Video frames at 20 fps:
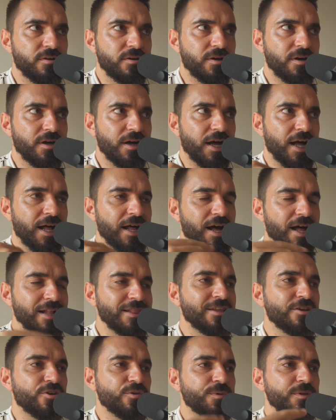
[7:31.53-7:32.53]
a, a
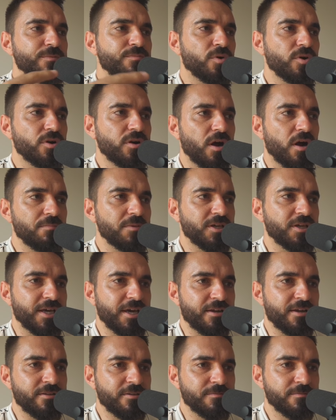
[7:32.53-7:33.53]
little bit more
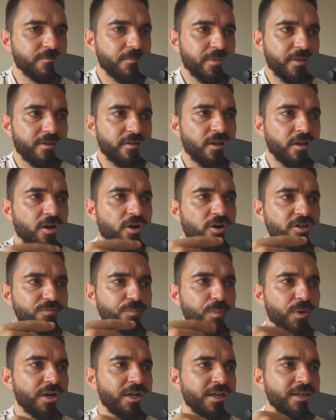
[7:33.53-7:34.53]
complicated. The cost
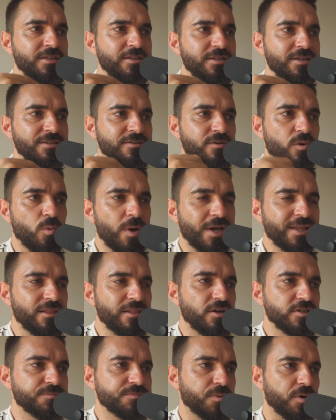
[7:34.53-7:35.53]
per lead in the weight
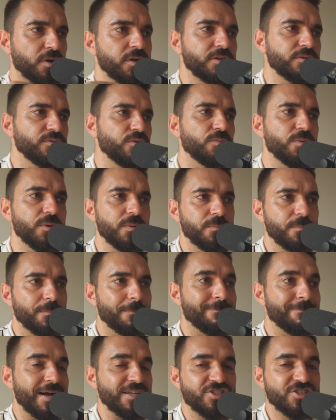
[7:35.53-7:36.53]
loss product will be
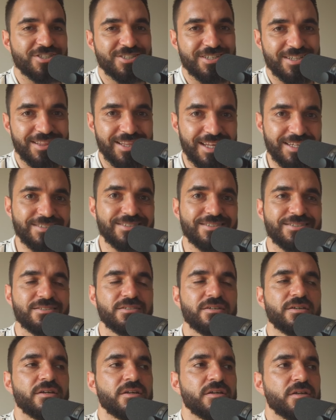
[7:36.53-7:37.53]
much less.
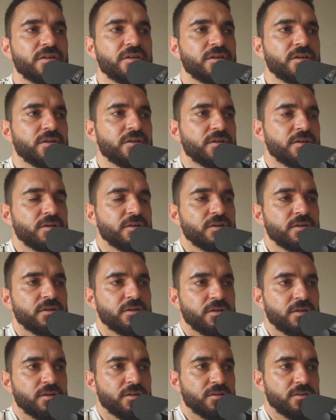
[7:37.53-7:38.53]

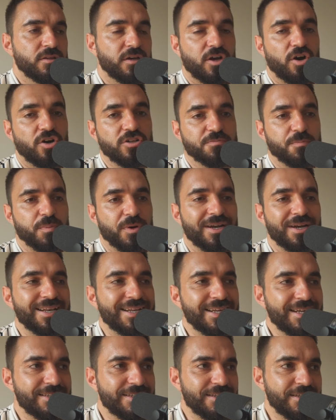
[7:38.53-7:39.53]
The cost per
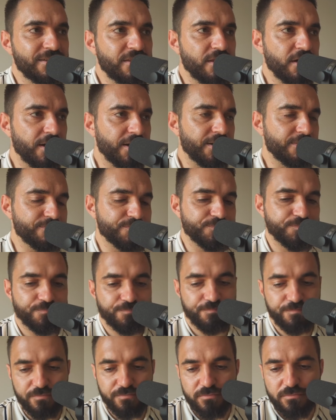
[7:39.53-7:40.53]
lead in the
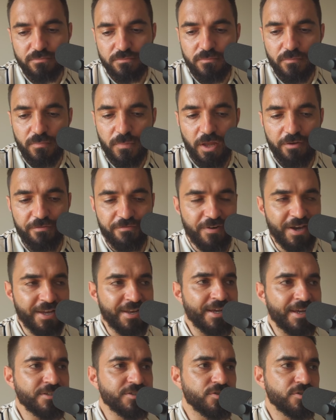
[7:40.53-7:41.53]

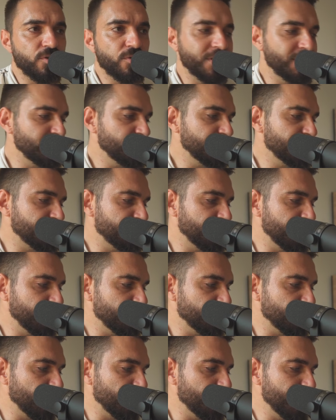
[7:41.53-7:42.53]
financial industry
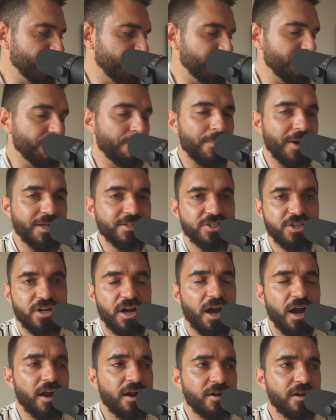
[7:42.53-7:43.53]
will be much
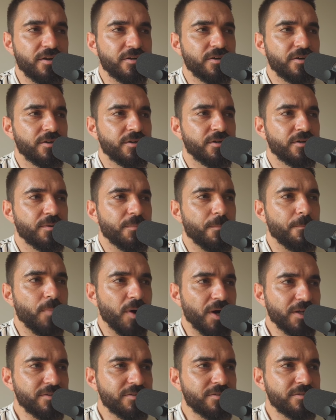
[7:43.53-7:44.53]
higher, but